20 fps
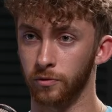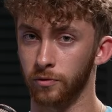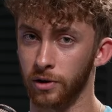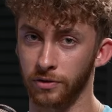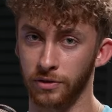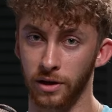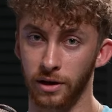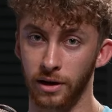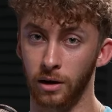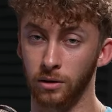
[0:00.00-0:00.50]

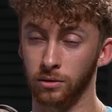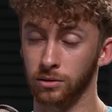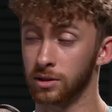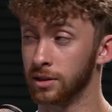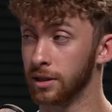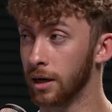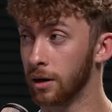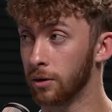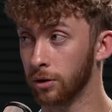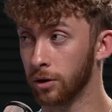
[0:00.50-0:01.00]
rent that out,
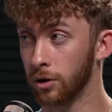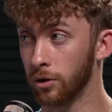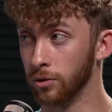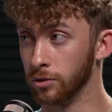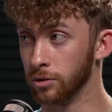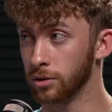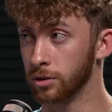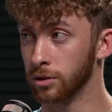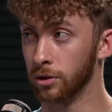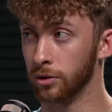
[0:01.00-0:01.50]
see how it
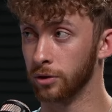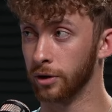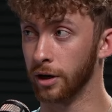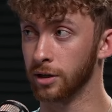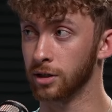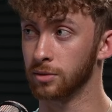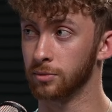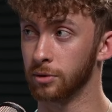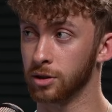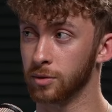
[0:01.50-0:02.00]
goes. You know,
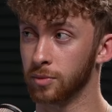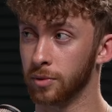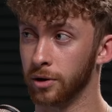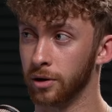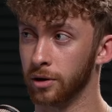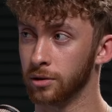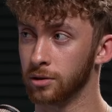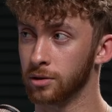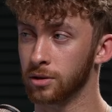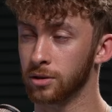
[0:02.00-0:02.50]
gain some
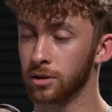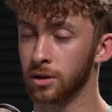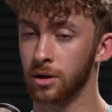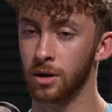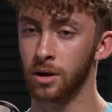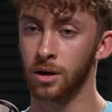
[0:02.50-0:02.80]
experience.